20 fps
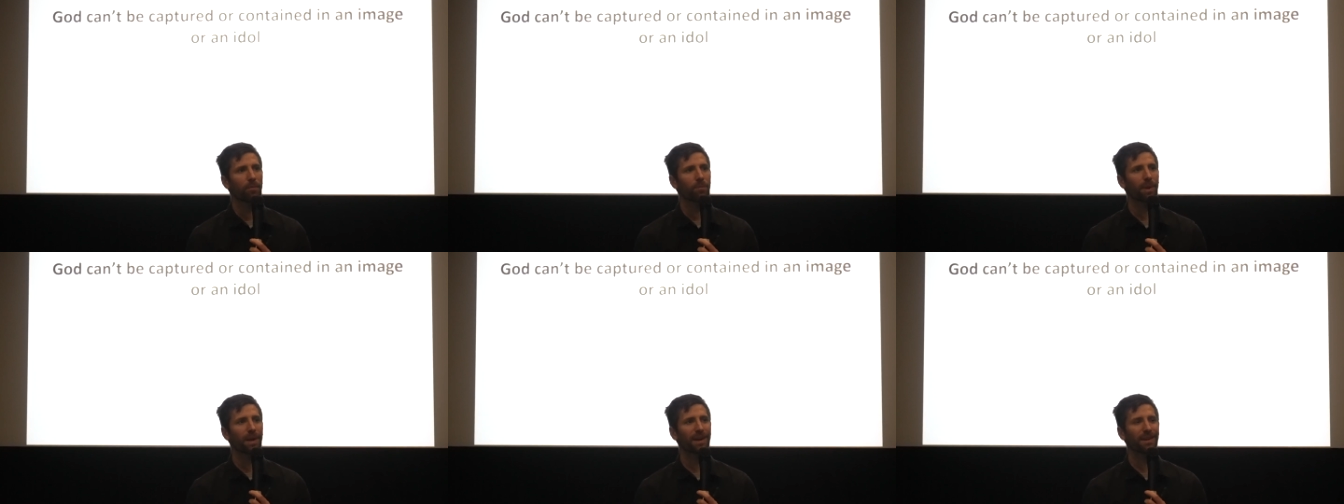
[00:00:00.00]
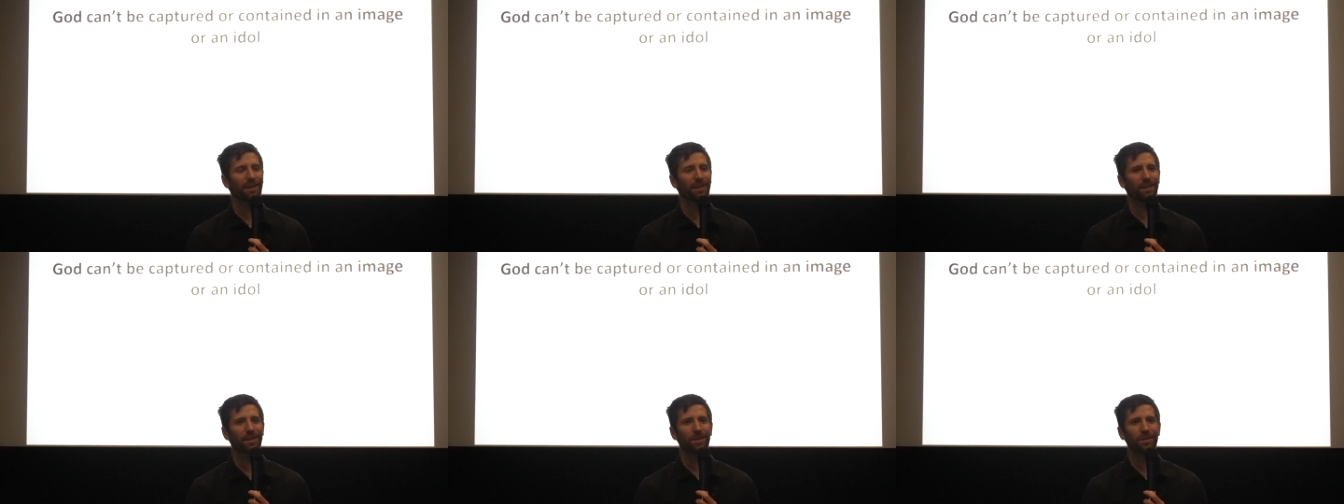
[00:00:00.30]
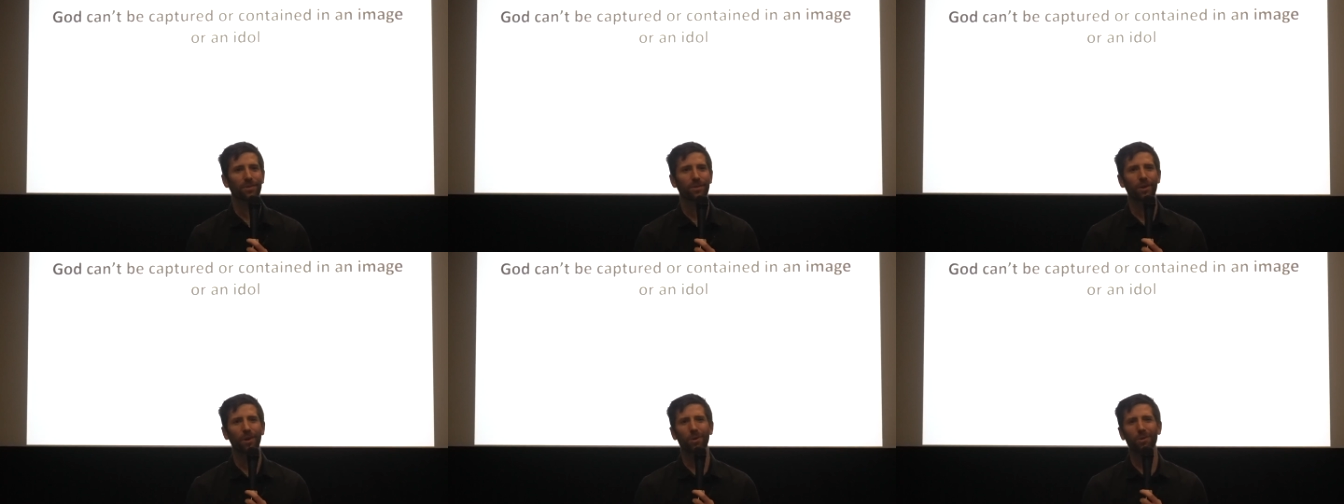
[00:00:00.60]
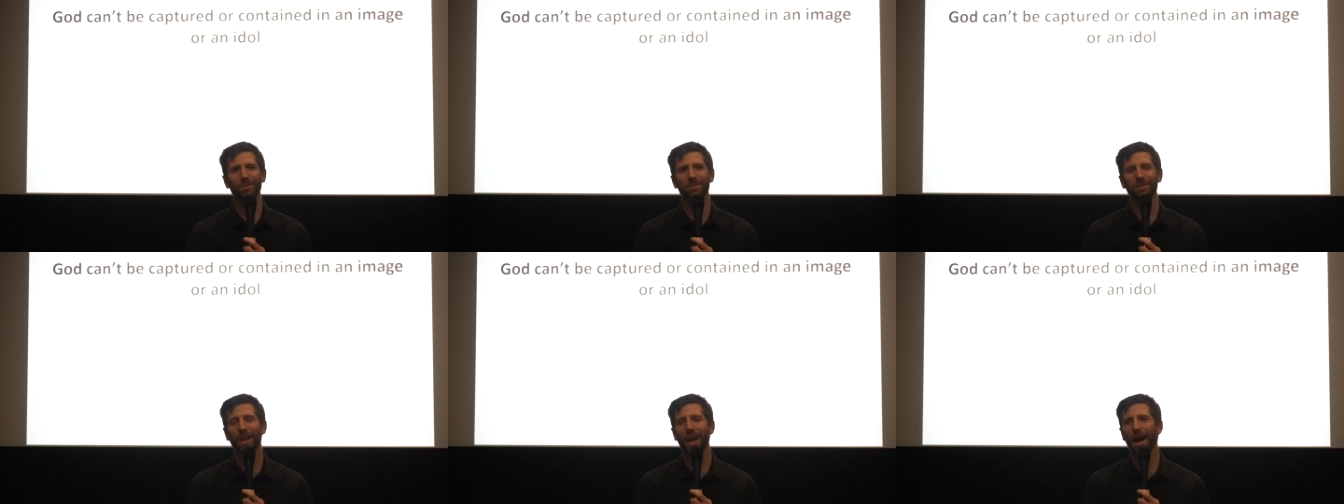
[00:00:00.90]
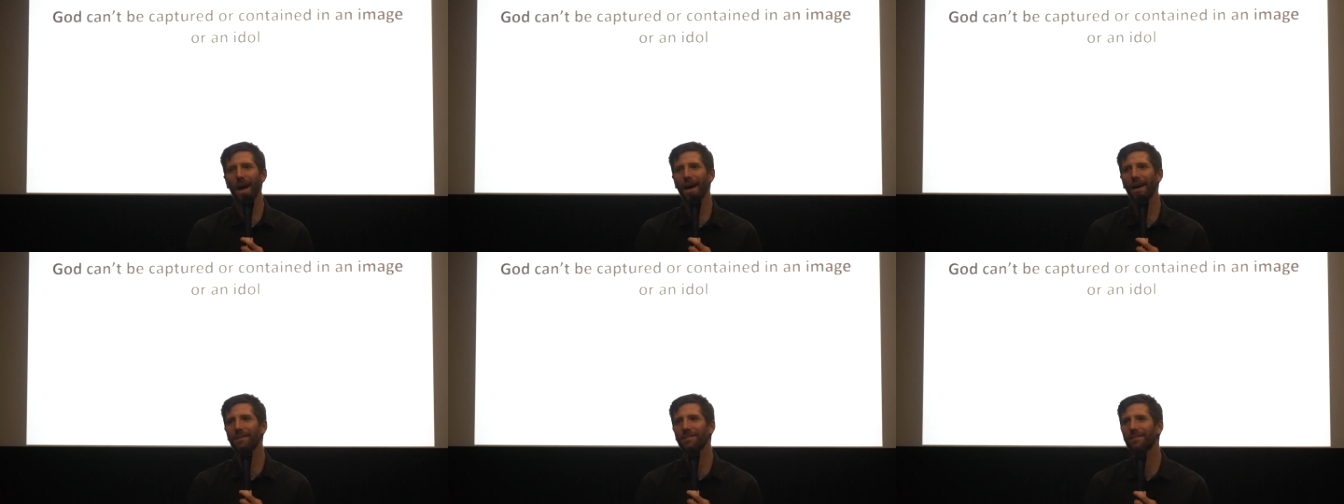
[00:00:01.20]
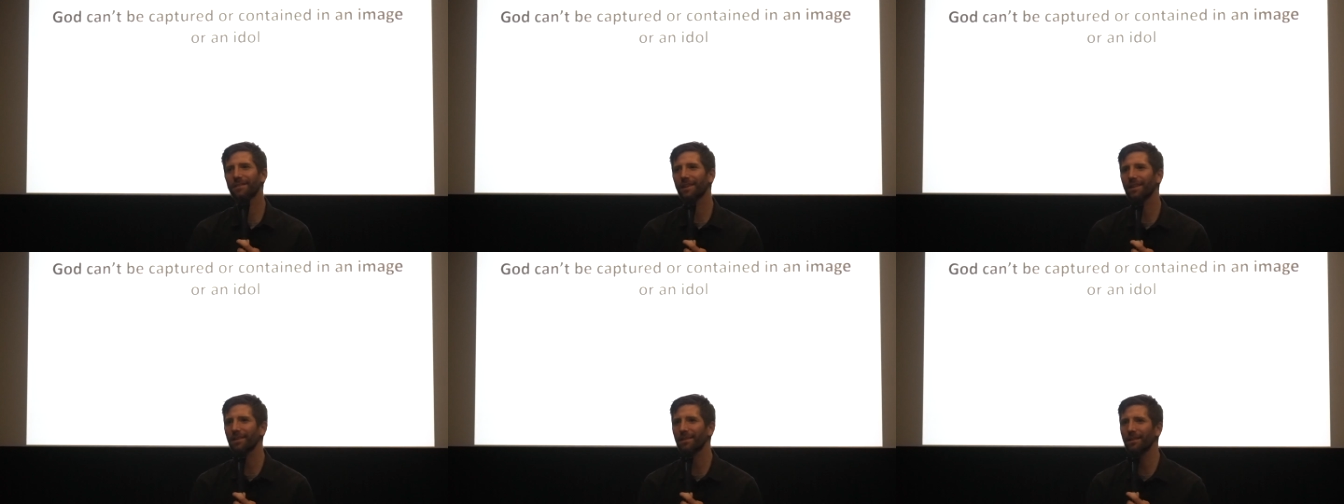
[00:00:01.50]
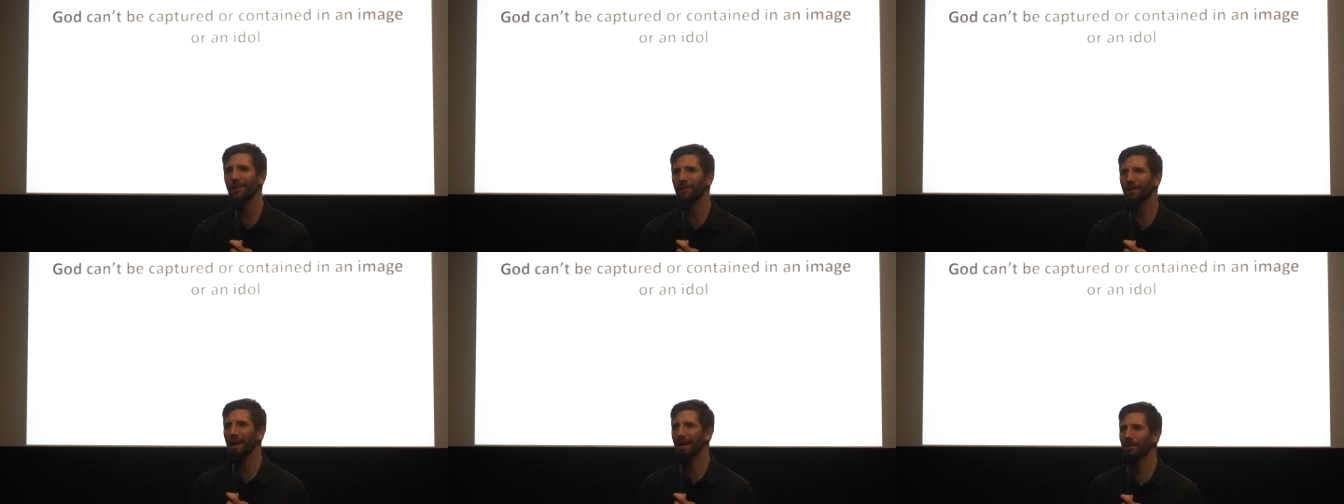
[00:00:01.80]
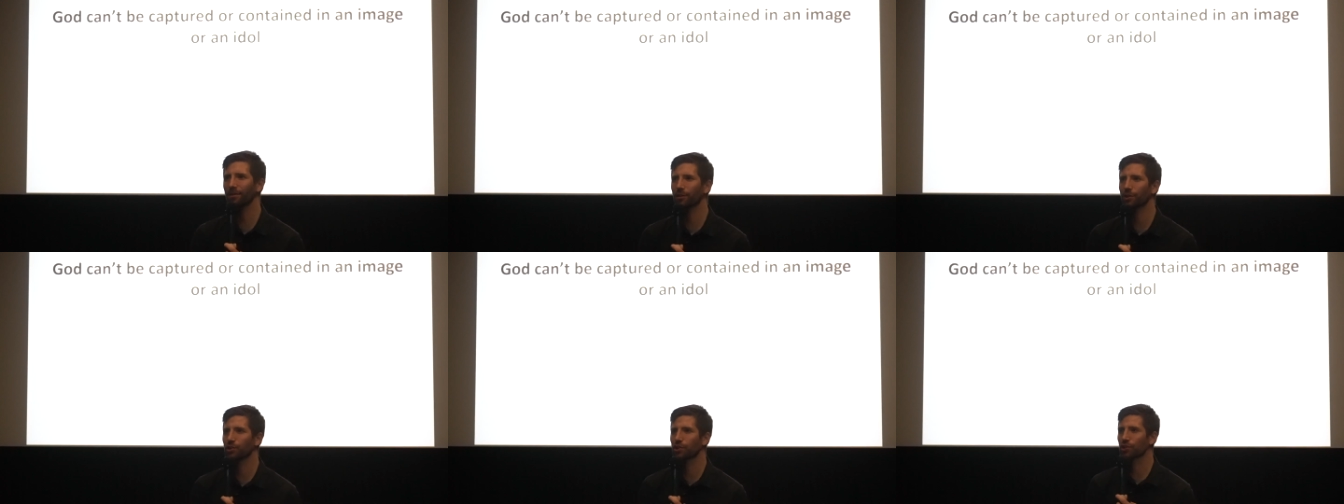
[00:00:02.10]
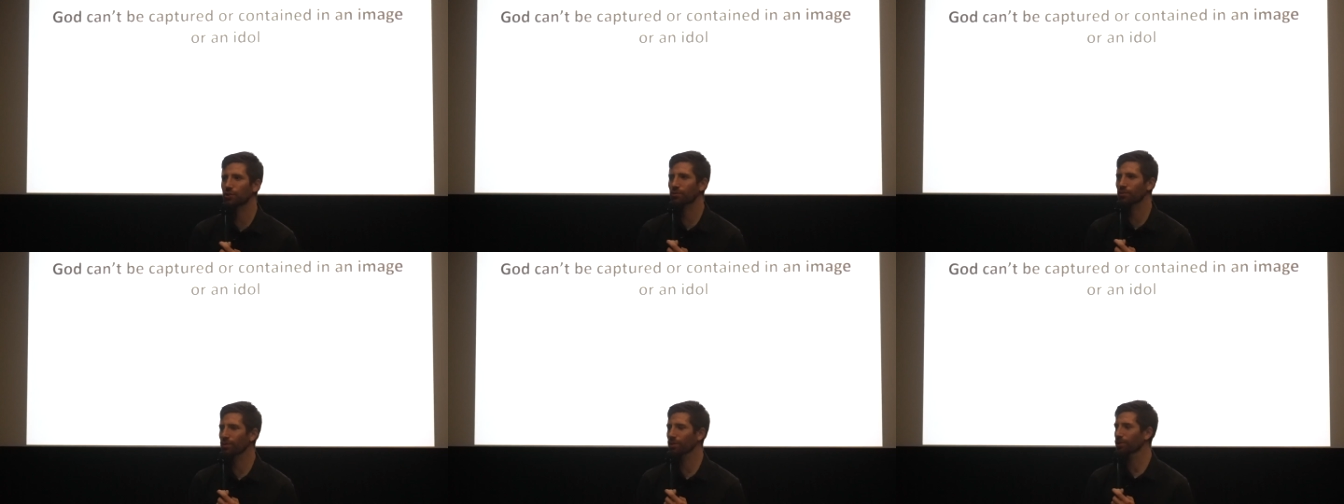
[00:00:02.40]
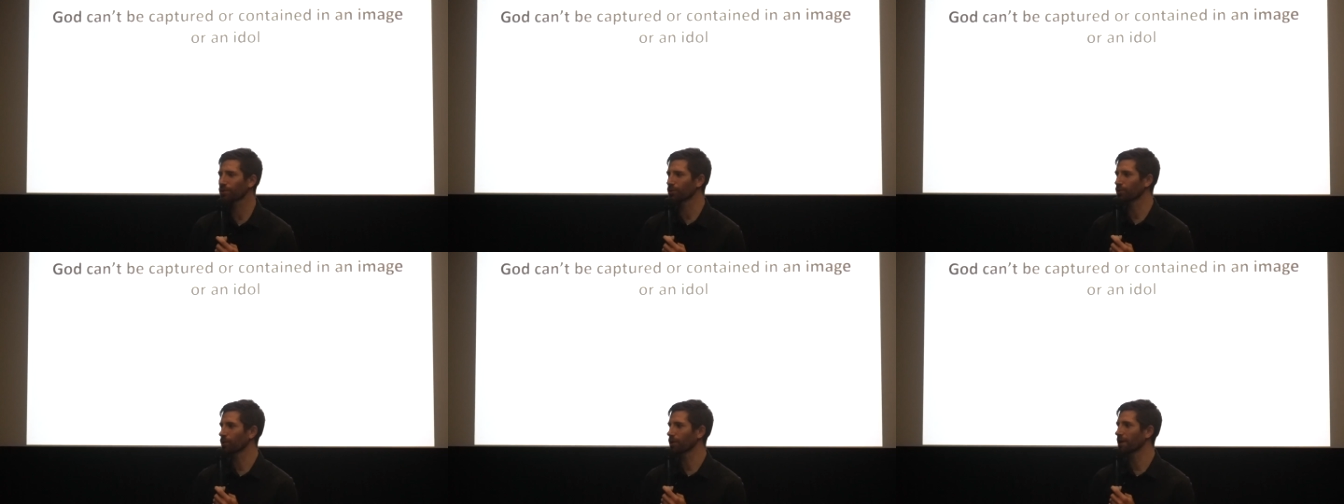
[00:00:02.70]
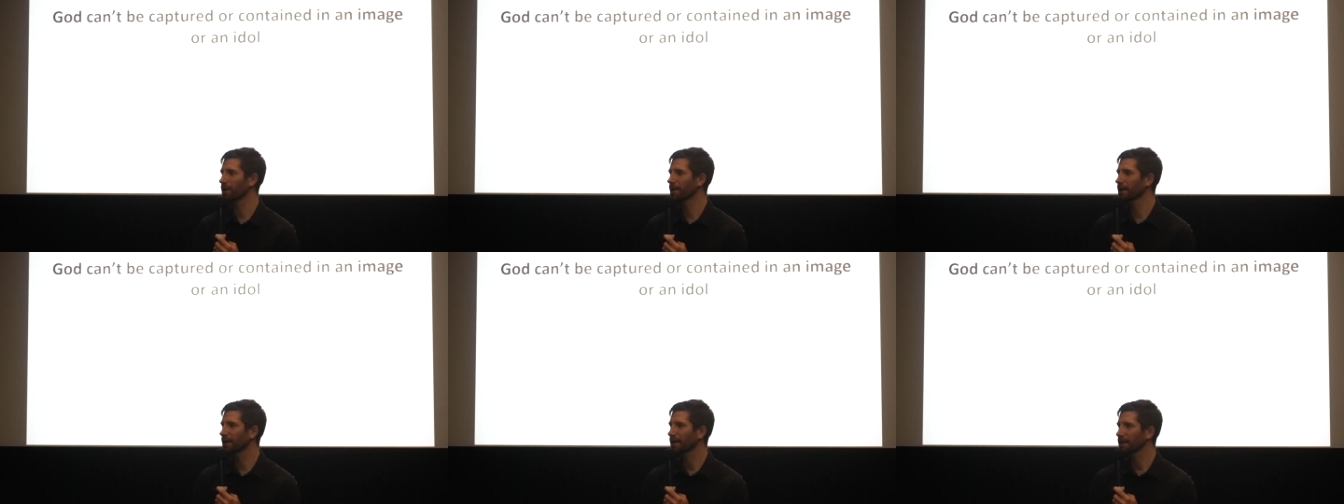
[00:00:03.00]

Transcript: but those gods, they're not the true